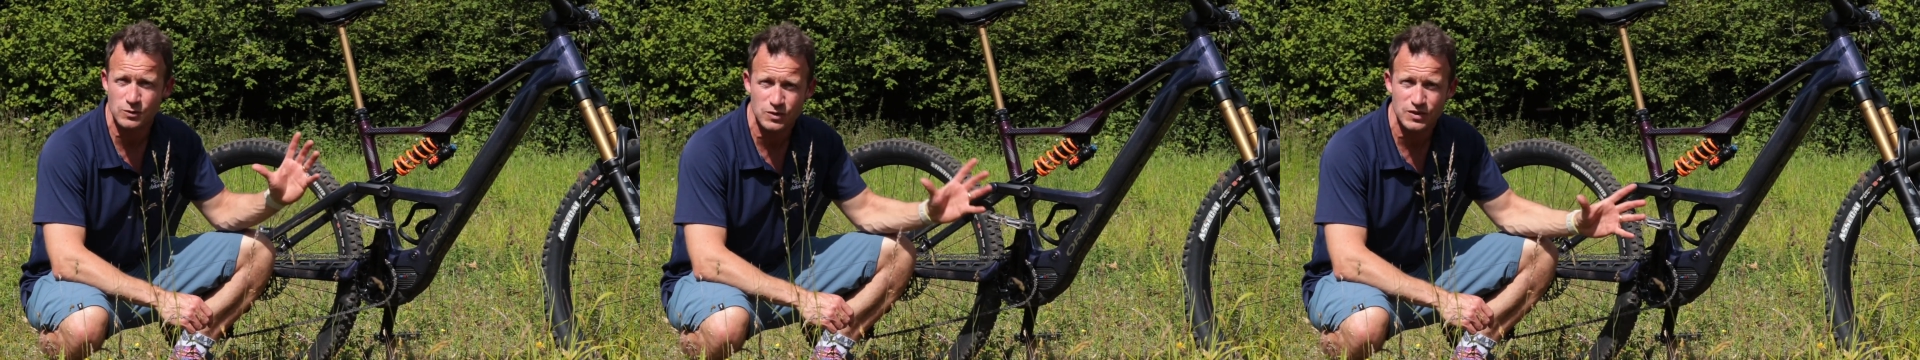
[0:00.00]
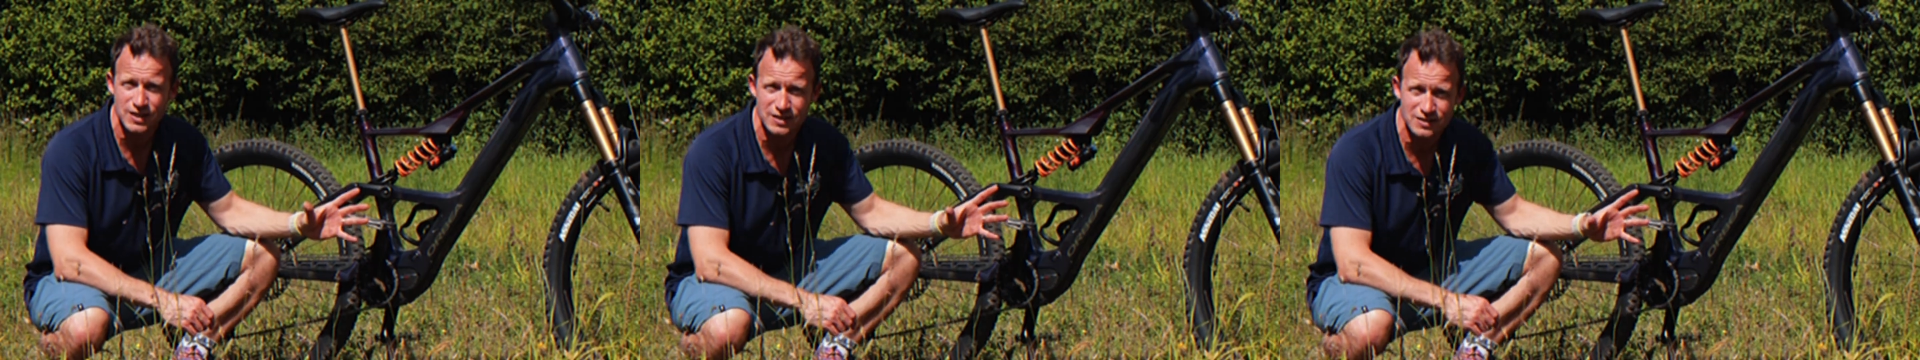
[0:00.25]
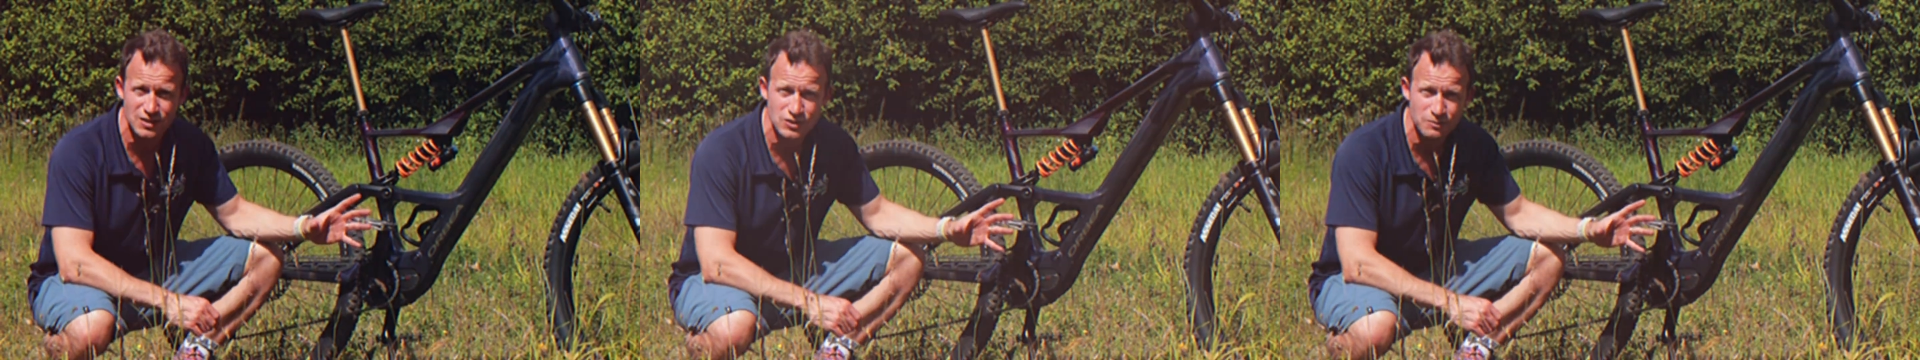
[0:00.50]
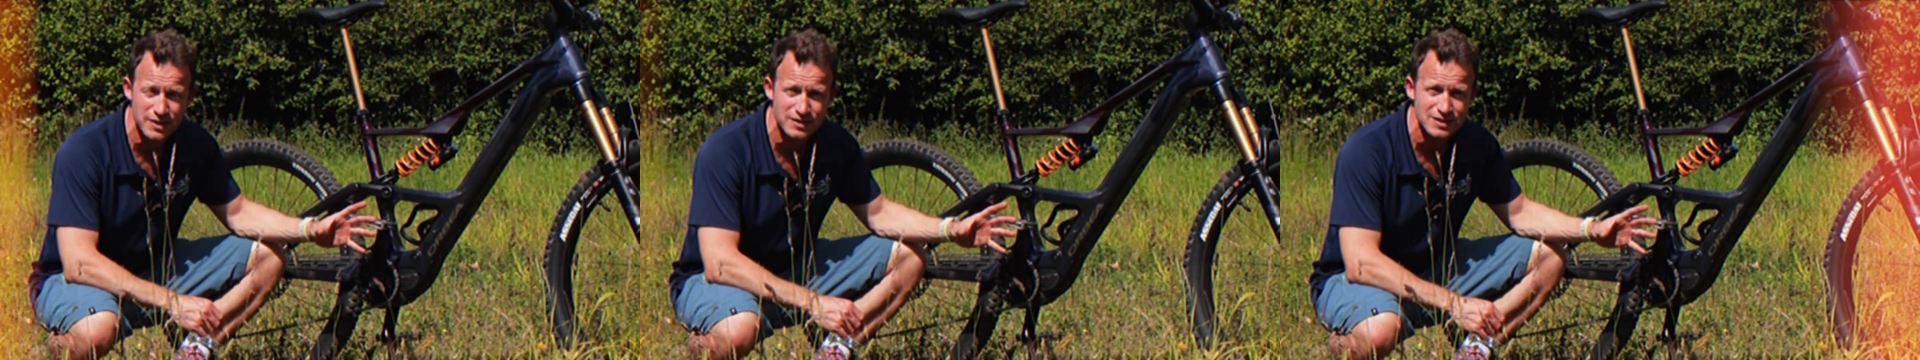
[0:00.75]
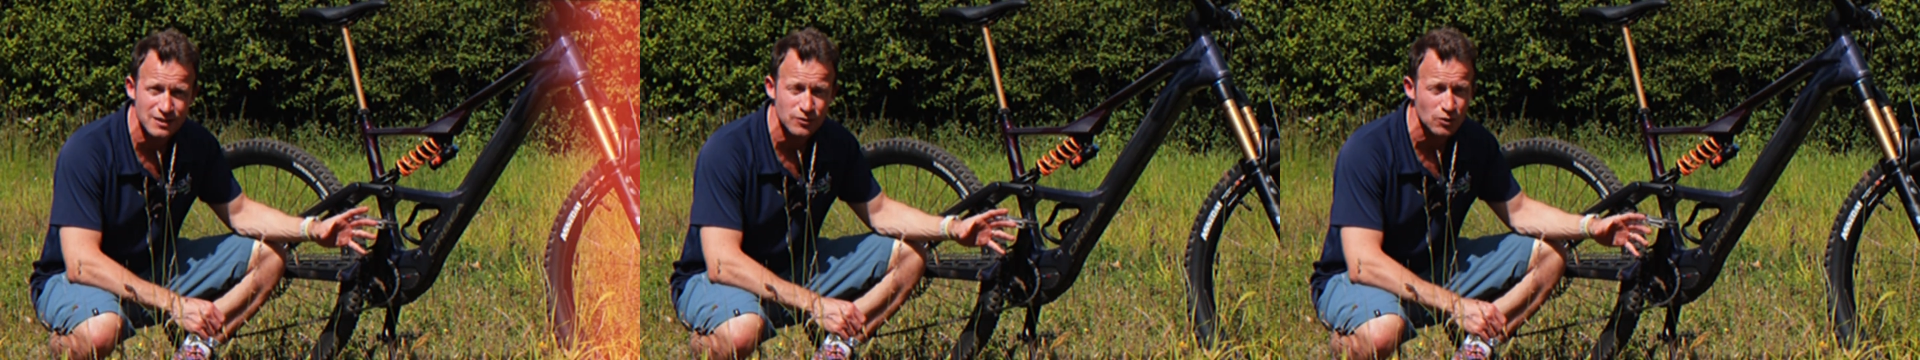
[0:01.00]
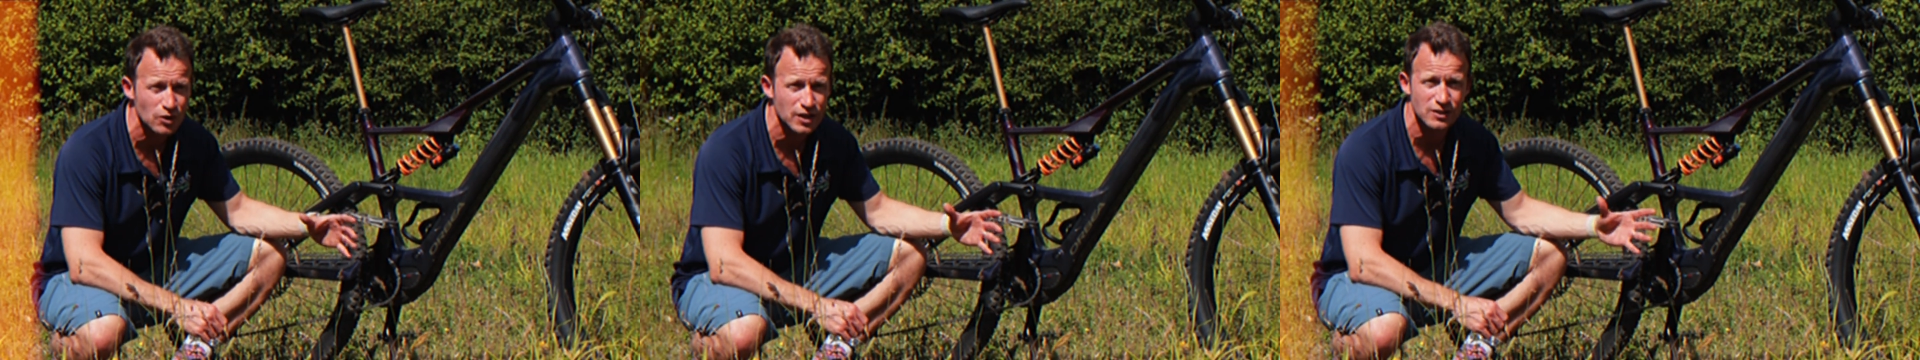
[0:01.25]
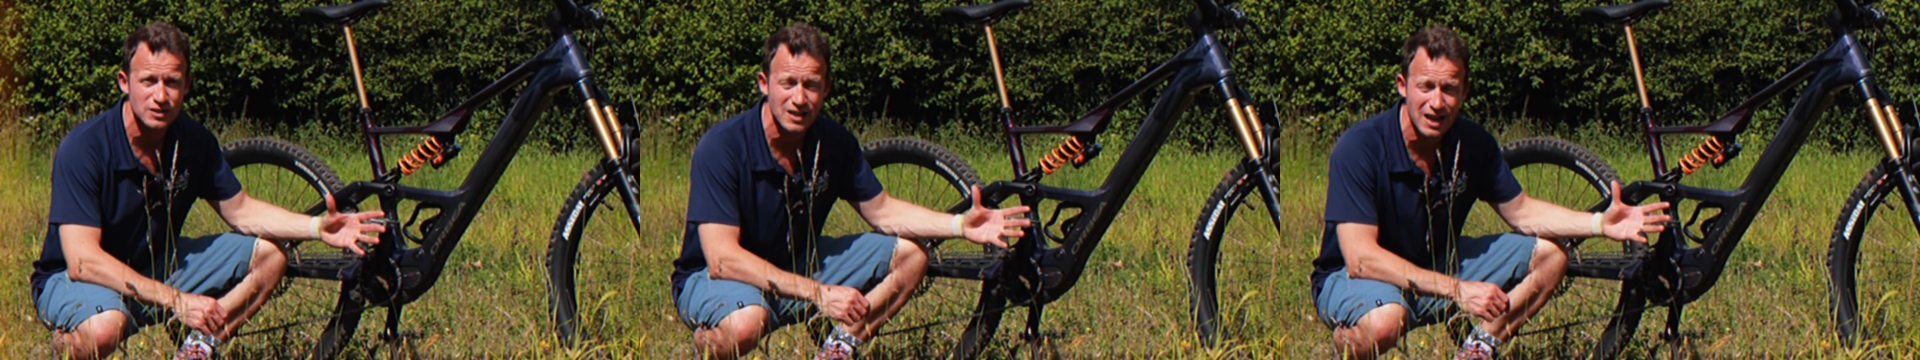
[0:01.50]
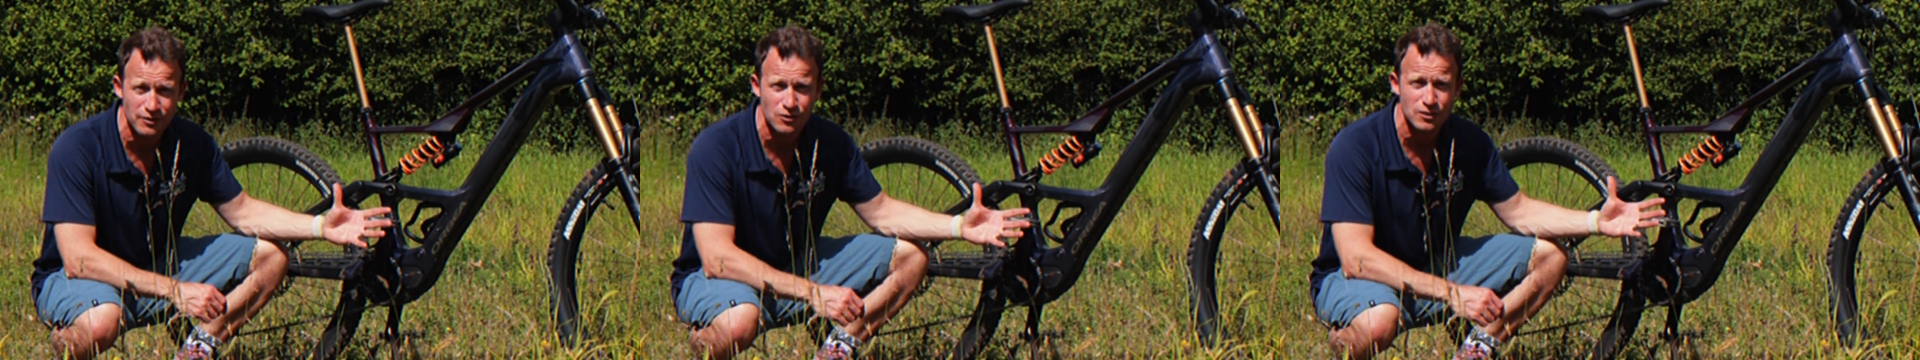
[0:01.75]
which was 60 Newton meters if you're looking to
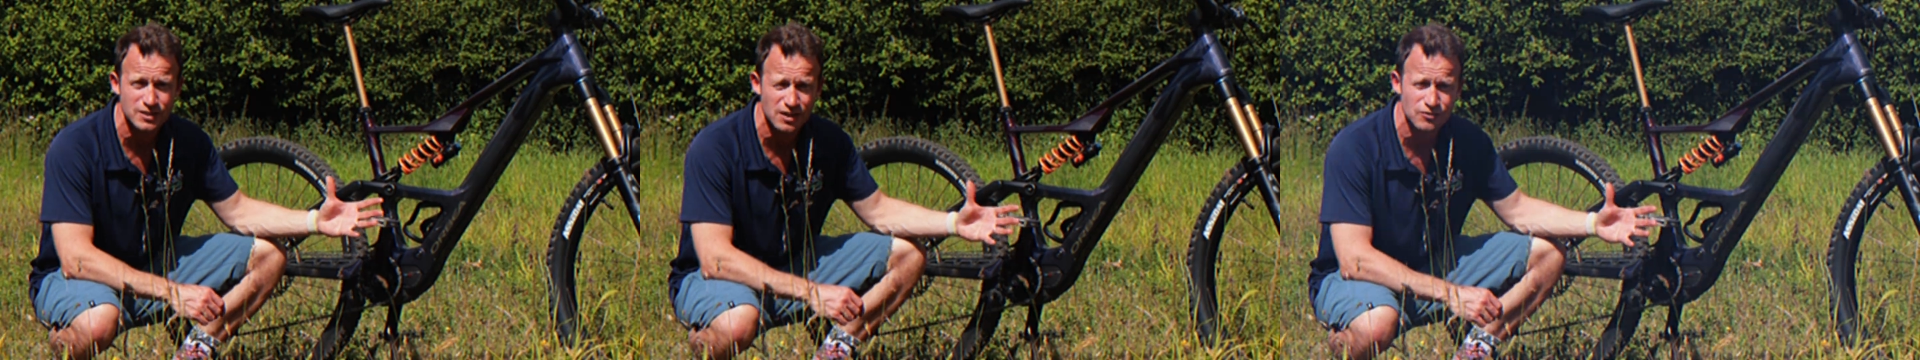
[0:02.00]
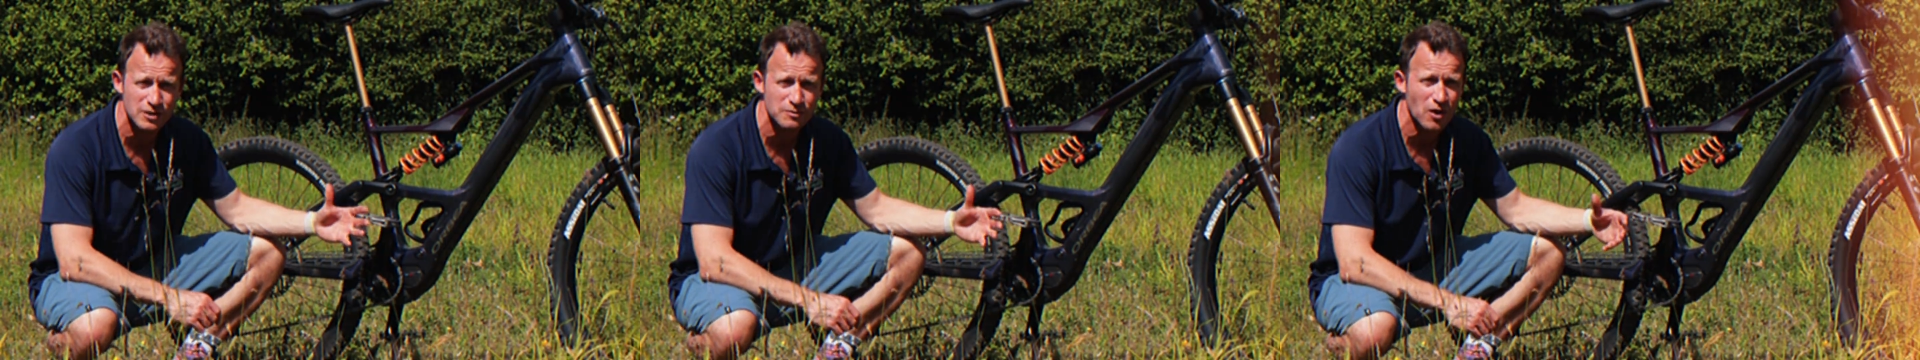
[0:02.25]
have a cross-country